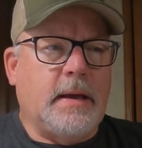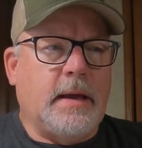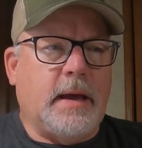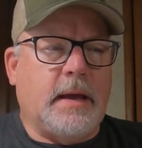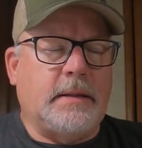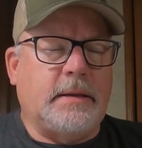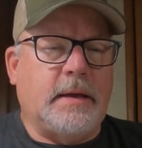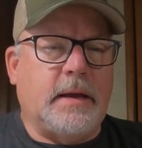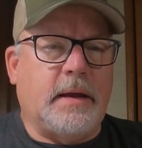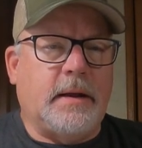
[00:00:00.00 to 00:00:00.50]

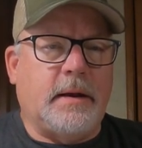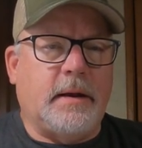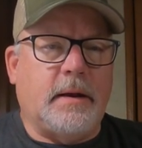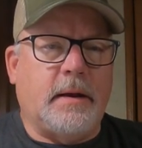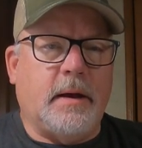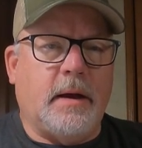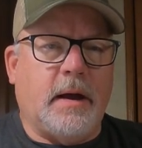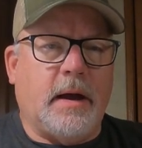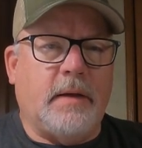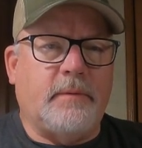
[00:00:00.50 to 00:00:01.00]
And then
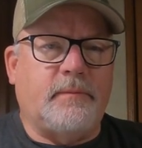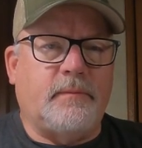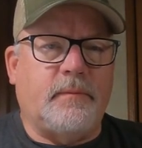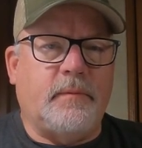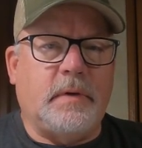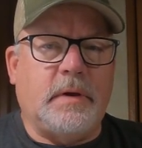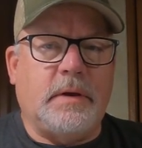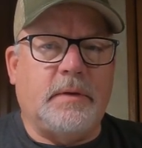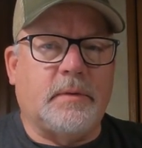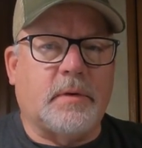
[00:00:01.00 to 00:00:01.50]
I've
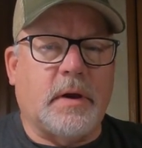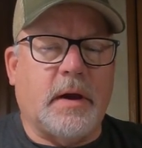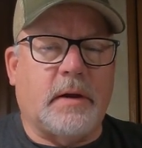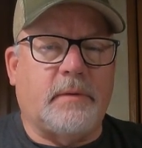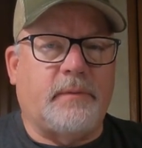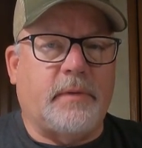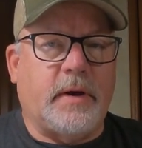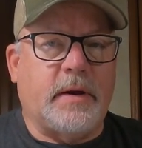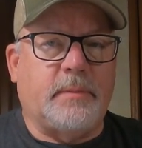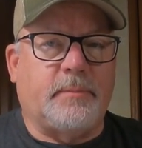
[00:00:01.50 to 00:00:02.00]
either got
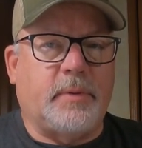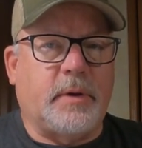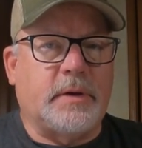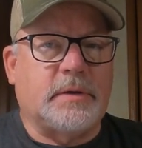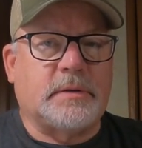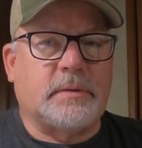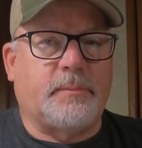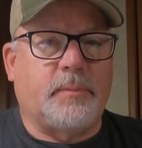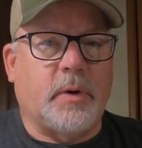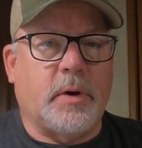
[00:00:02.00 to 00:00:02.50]
to find a
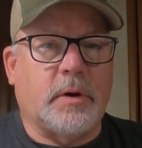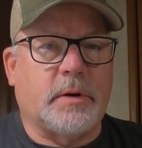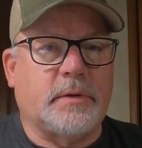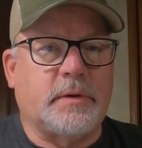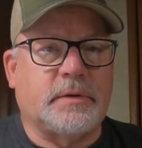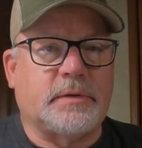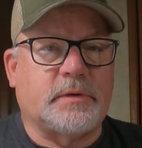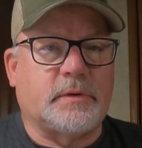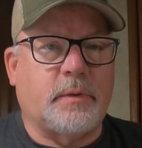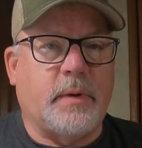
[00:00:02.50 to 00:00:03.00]
place to park
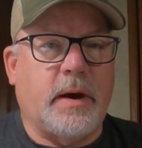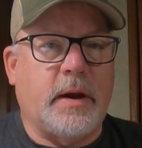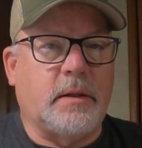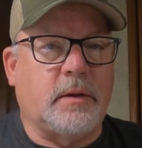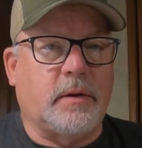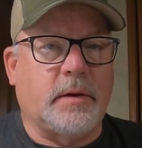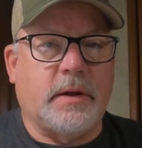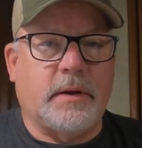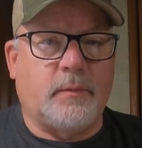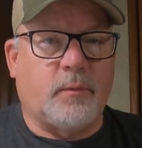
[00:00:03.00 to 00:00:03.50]
this
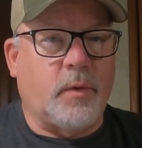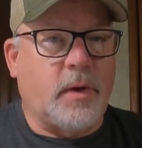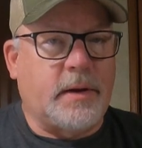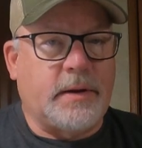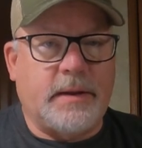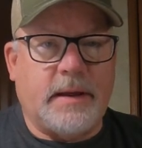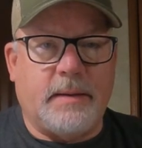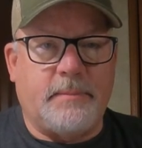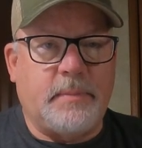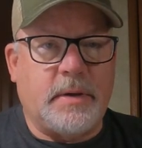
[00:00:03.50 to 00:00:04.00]
trailer and
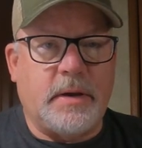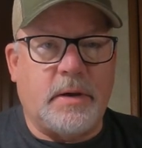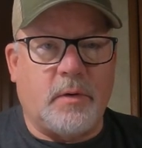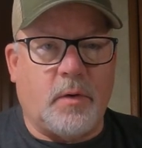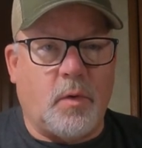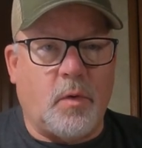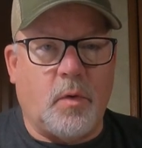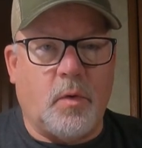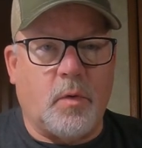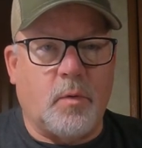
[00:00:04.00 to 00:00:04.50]
run that meat
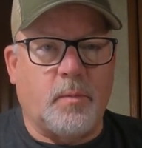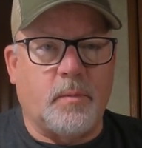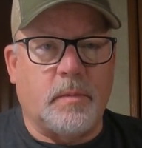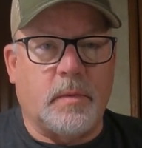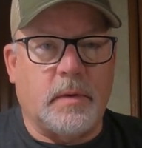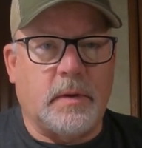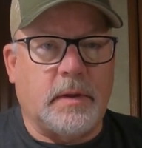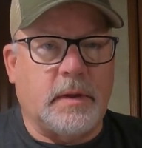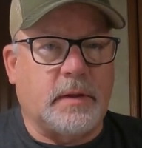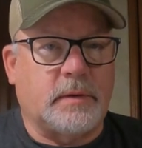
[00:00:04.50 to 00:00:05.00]

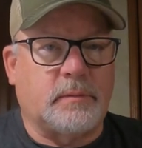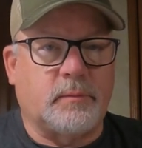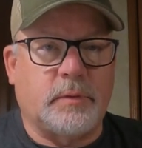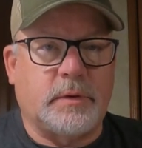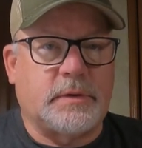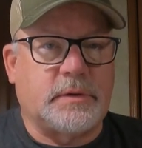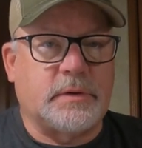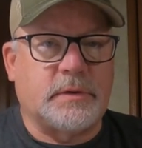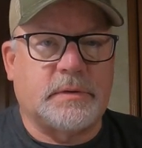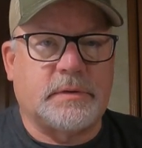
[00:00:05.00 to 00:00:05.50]
home,
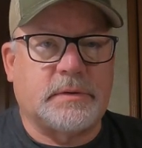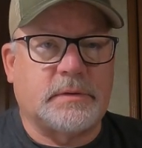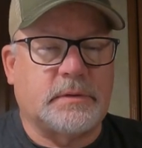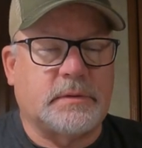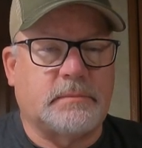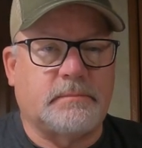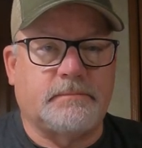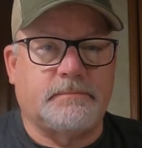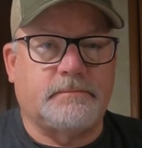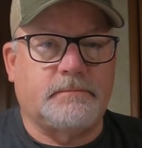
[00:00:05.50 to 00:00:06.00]
which is
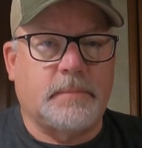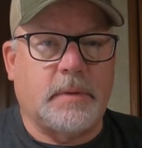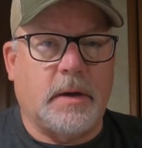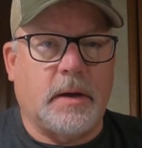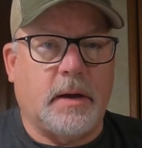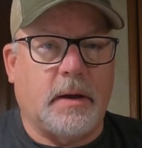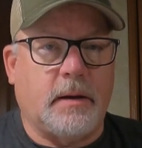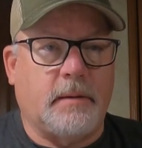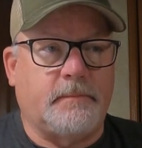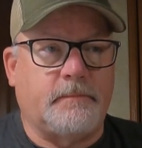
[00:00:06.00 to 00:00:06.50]

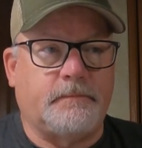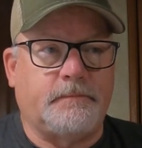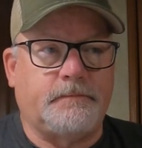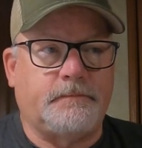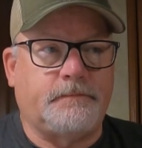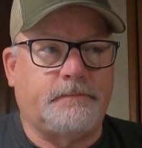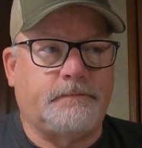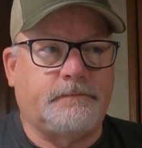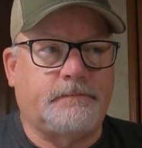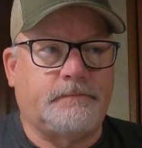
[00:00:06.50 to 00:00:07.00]

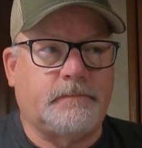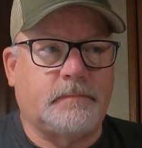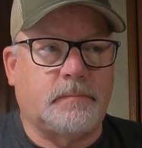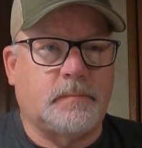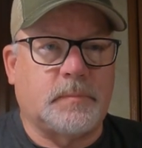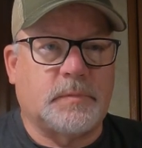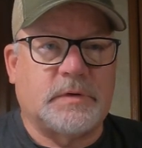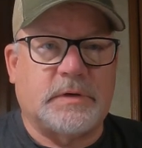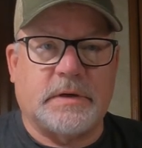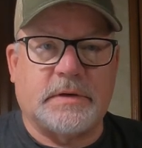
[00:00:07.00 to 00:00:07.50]

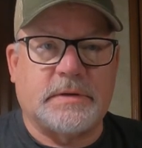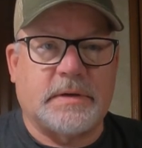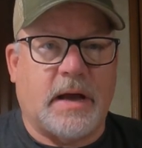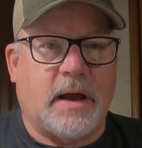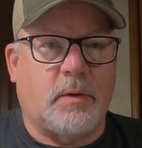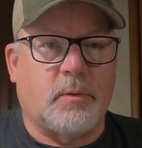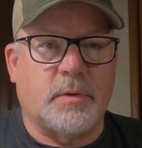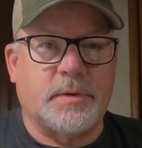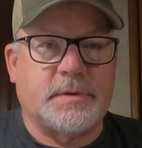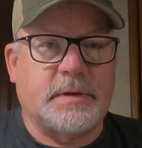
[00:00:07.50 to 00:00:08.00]
6
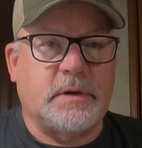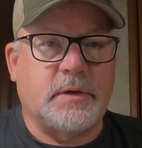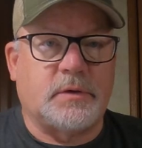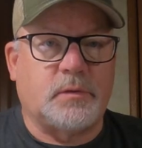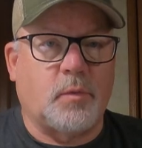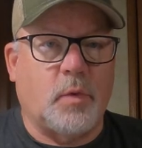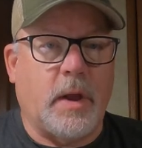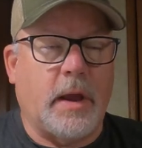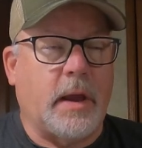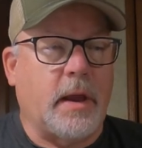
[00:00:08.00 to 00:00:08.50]
hours
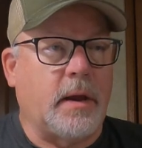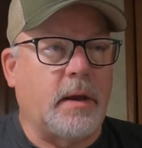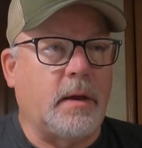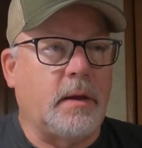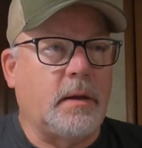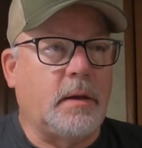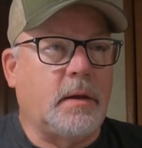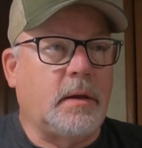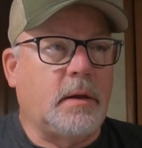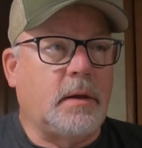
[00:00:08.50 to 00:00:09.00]
each way,
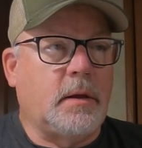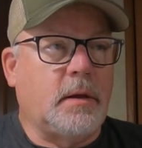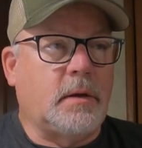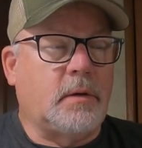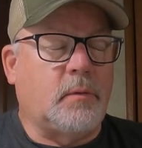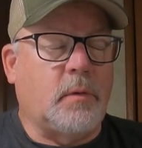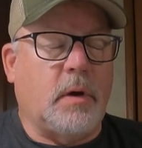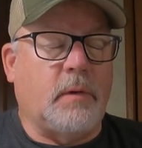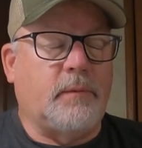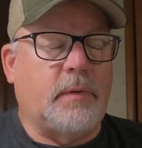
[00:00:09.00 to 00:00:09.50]

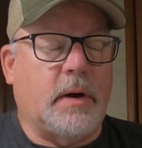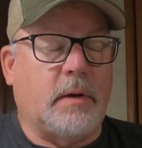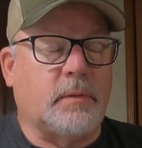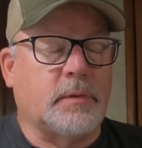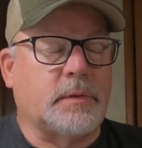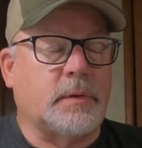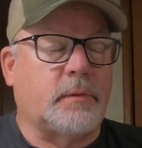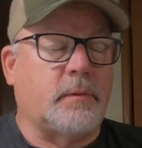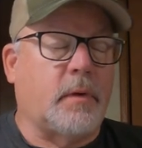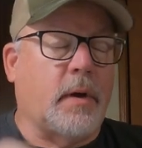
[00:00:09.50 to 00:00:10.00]
12
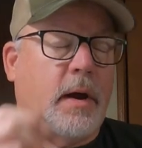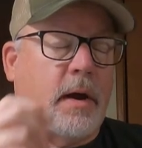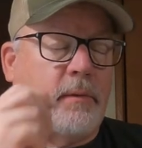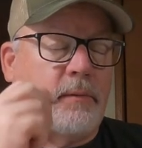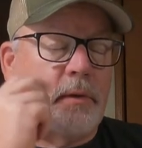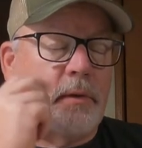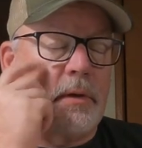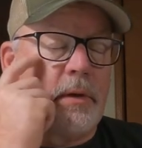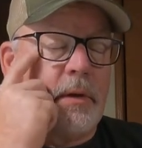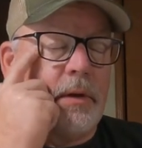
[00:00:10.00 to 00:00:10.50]
hours of
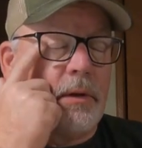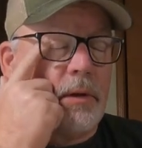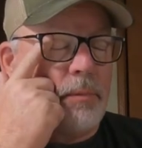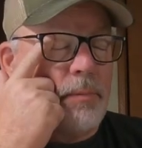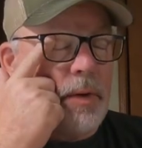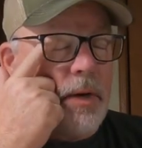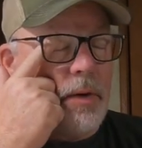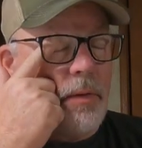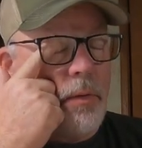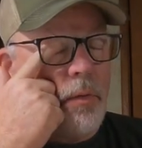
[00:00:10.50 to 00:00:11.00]
driving to get the
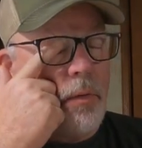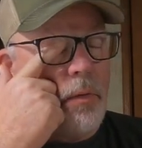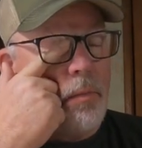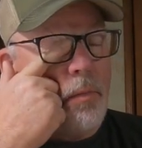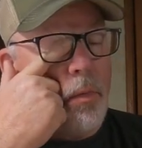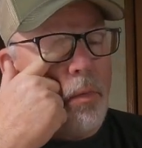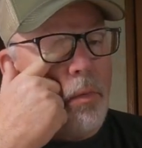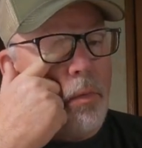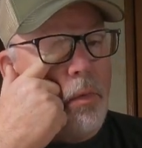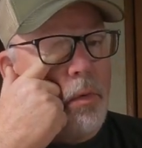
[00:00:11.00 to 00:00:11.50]
meat home,
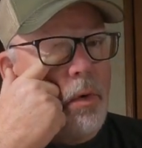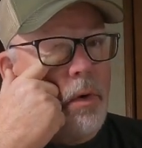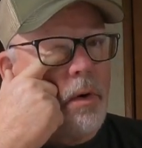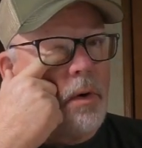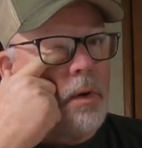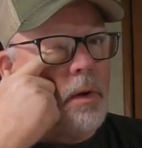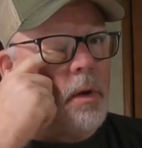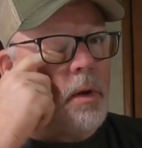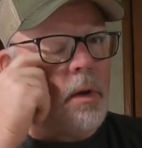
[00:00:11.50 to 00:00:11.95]
or